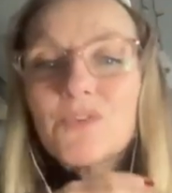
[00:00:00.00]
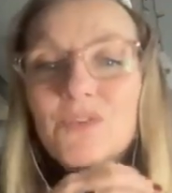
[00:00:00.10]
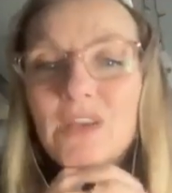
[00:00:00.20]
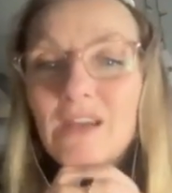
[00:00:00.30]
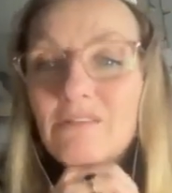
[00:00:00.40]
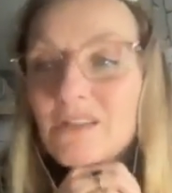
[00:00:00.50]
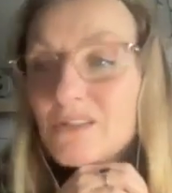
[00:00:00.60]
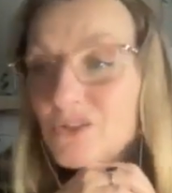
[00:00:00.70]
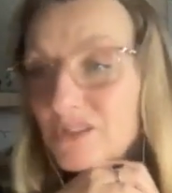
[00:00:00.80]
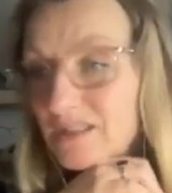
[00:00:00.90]
scaring the
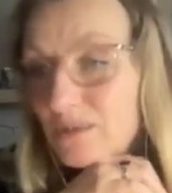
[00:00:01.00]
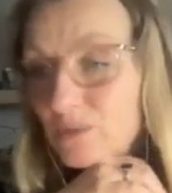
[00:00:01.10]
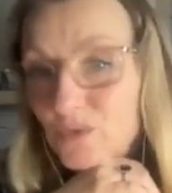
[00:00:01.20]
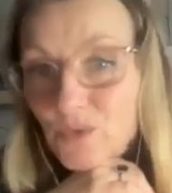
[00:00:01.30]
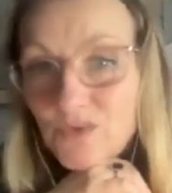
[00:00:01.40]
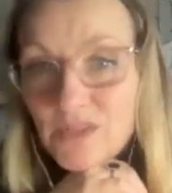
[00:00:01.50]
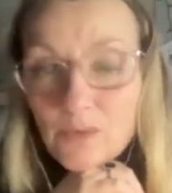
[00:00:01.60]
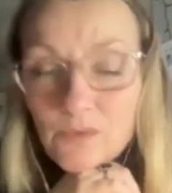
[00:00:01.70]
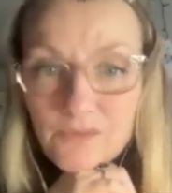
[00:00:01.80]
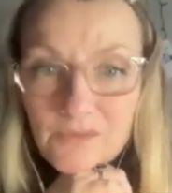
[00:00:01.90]
shit out of
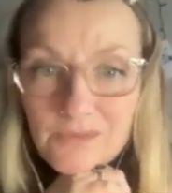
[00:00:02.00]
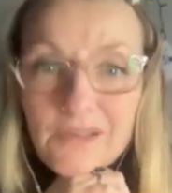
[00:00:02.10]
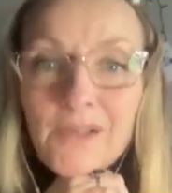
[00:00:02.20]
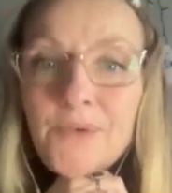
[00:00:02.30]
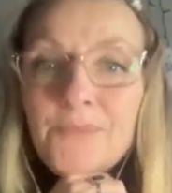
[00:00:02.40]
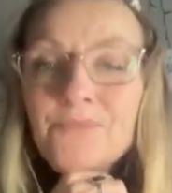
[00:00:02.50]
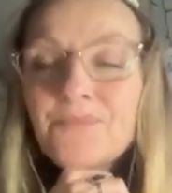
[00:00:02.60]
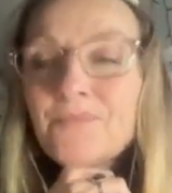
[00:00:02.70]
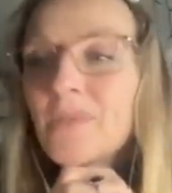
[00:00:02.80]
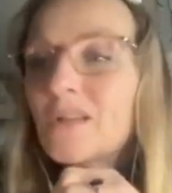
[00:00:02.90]
yourself.
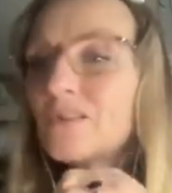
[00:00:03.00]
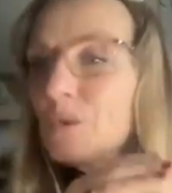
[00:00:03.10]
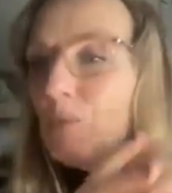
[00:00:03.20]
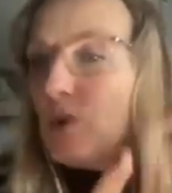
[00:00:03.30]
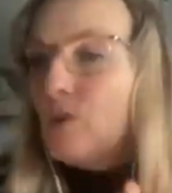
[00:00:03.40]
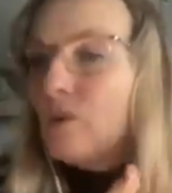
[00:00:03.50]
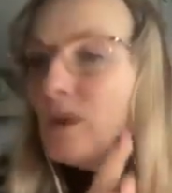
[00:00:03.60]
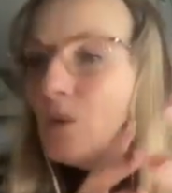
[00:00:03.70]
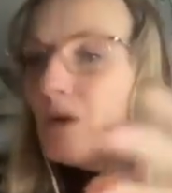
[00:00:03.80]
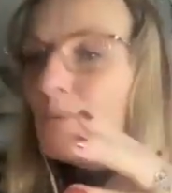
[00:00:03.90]
So,
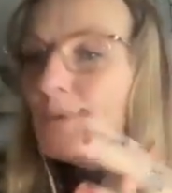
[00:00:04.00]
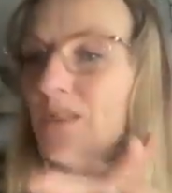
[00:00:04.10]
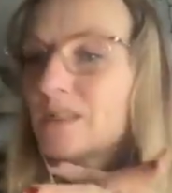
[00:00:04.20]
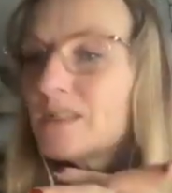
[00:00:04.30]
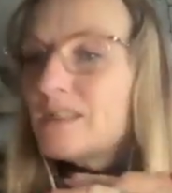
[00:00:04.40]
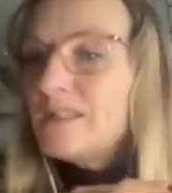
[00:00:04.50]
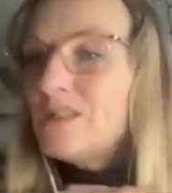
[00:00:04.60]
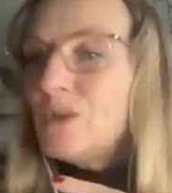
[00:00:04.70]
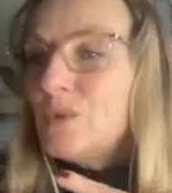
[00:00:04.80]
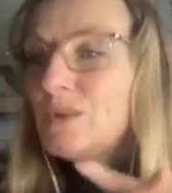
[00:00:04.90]
Paula, what I want to say
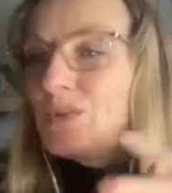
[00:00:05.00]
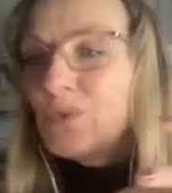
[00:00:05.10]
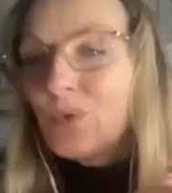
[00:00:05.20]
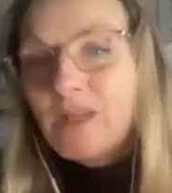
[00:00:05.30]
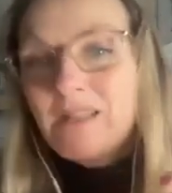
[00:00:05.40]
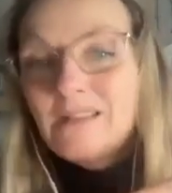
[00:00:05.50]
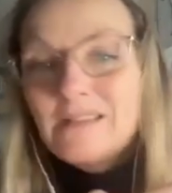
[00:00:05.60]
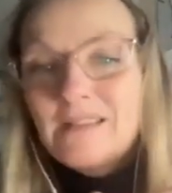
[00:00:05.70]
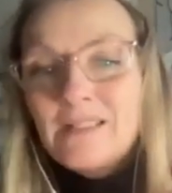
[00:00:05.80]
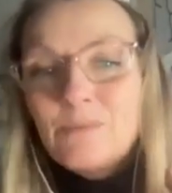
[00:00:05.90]
to you is your inner
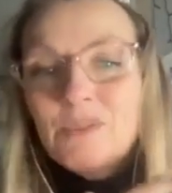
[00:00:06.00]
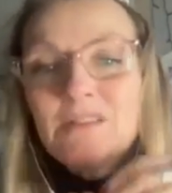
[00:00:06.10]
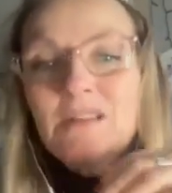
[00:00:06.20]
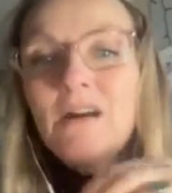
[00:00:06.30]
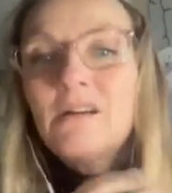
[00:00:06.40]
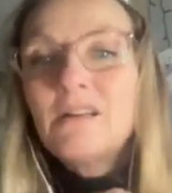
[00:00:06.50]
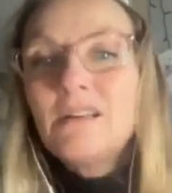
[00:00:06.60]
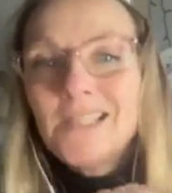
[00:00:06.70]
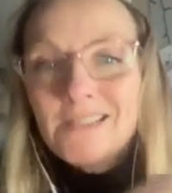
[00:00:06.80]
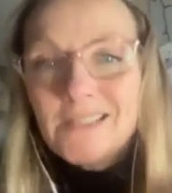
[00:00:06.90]
demons are
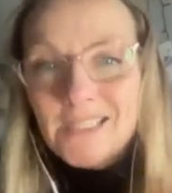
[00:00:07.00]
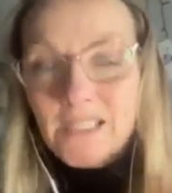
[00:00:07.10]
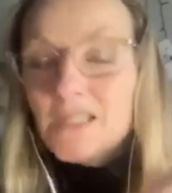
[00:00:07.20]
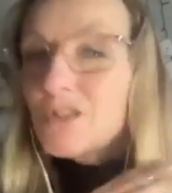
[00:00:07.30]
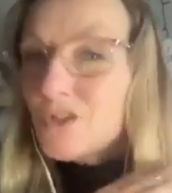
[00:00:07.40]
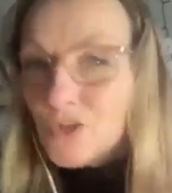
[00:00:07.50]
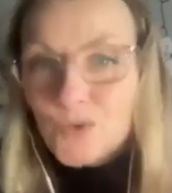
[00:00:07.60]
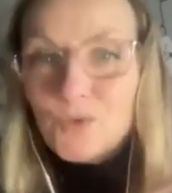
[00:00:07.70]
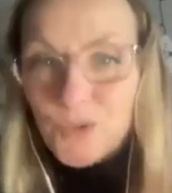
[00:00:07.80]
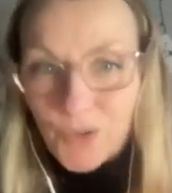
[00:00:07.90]
lying
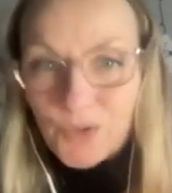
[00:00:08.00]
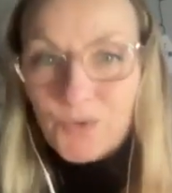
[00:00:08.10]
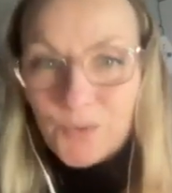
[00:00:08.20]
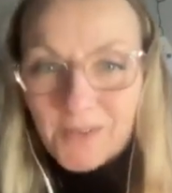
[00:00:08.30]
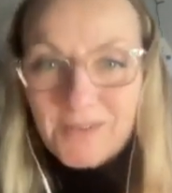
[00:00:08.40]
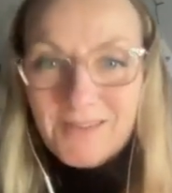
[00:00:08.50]
to you.